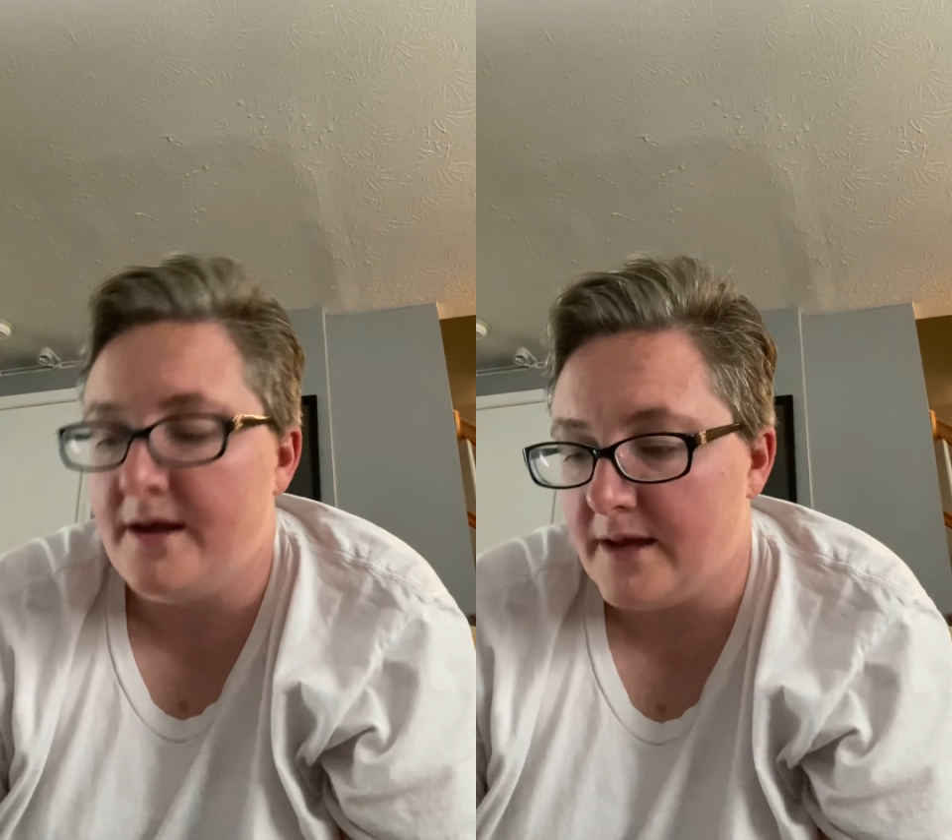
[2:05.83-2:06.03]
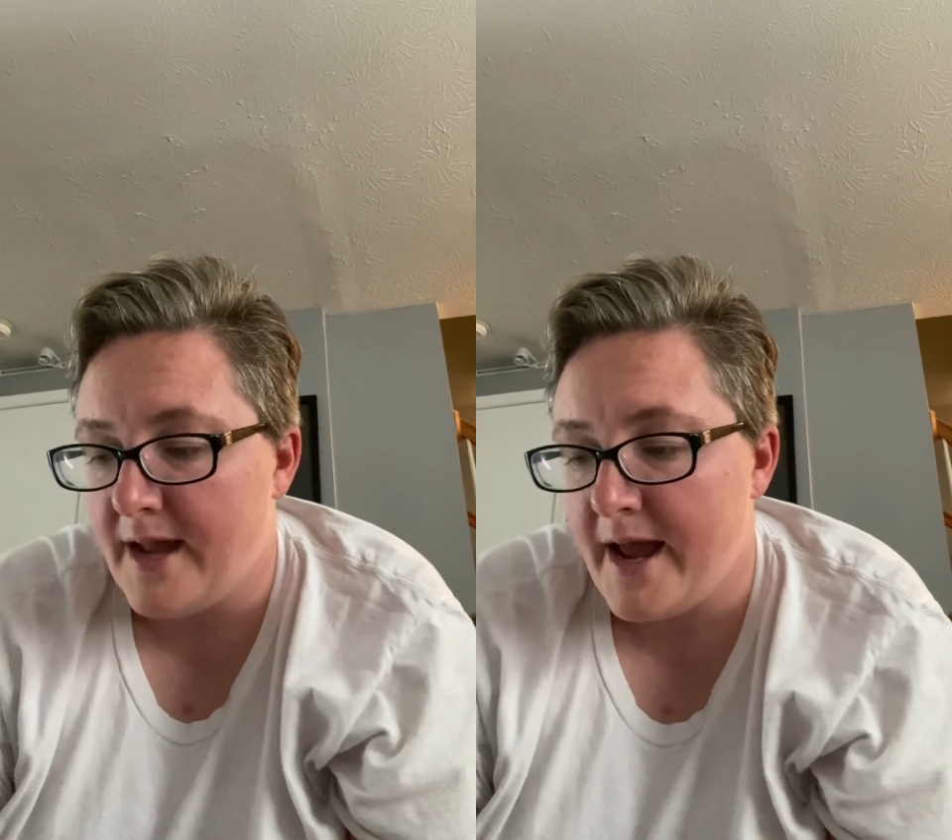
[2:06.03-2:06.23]

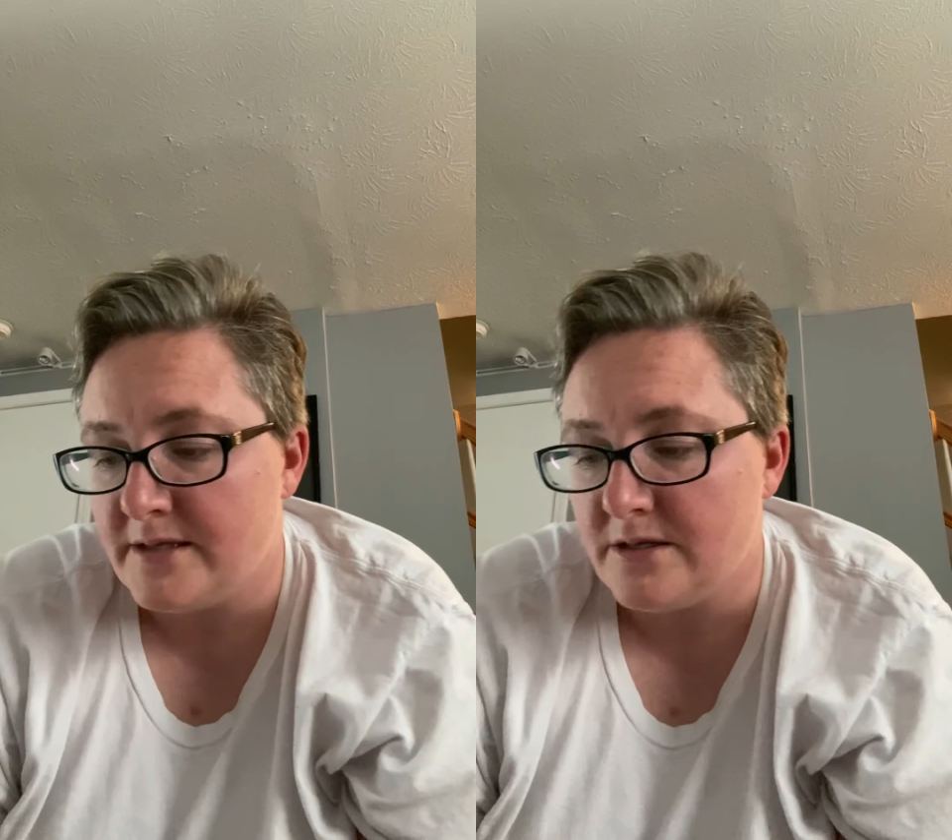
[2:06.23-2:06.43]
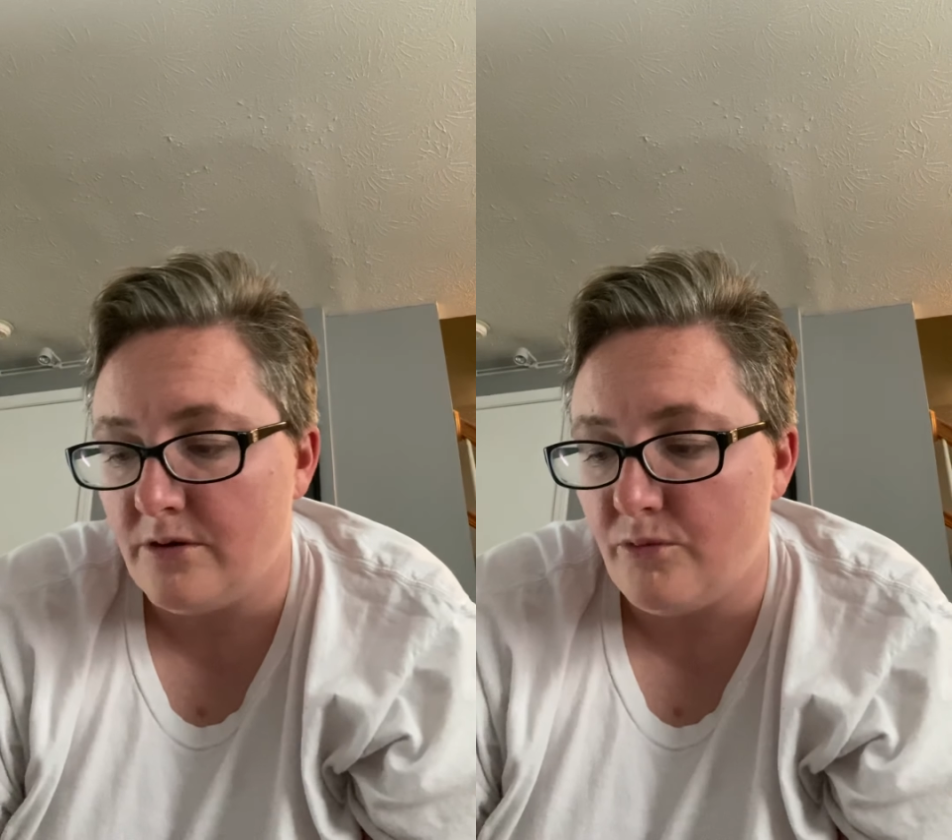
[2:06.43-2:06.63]
could
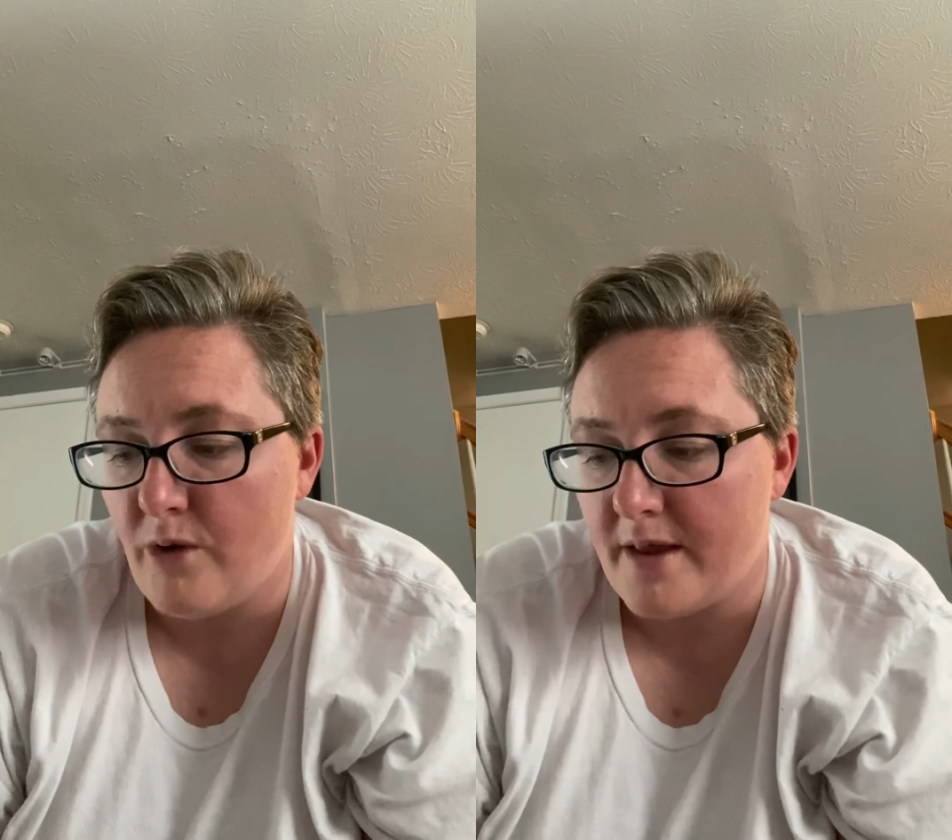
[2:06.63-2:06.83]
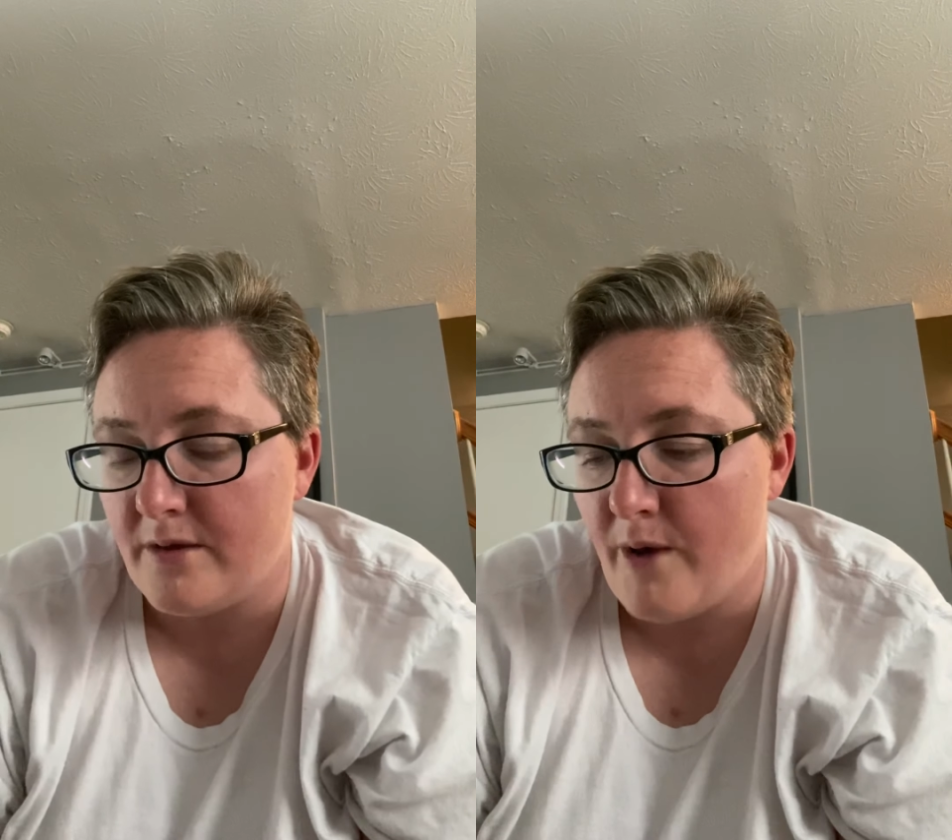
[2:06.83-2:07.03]
cancel
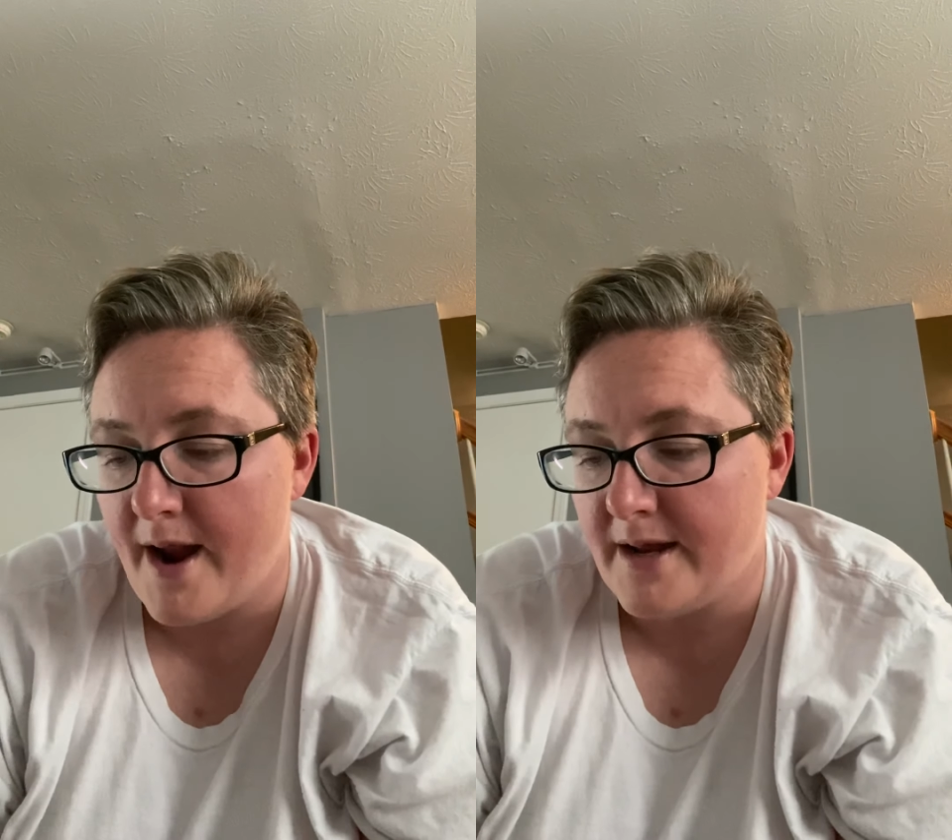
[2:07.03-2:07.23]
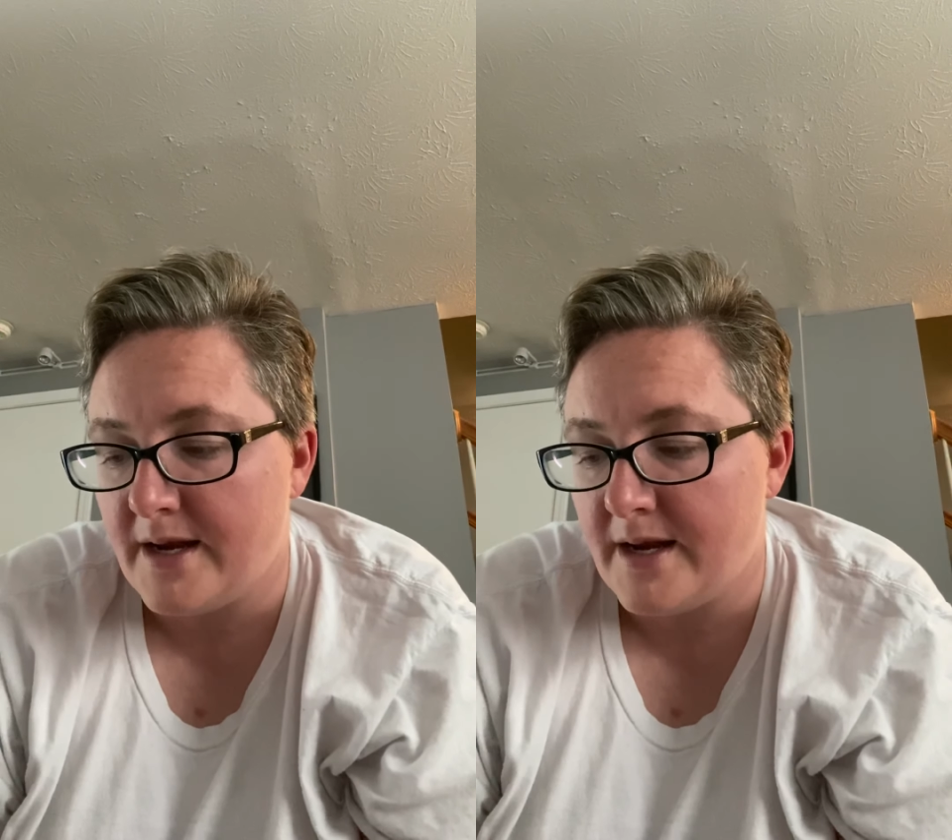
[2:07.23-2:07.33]
the wedding,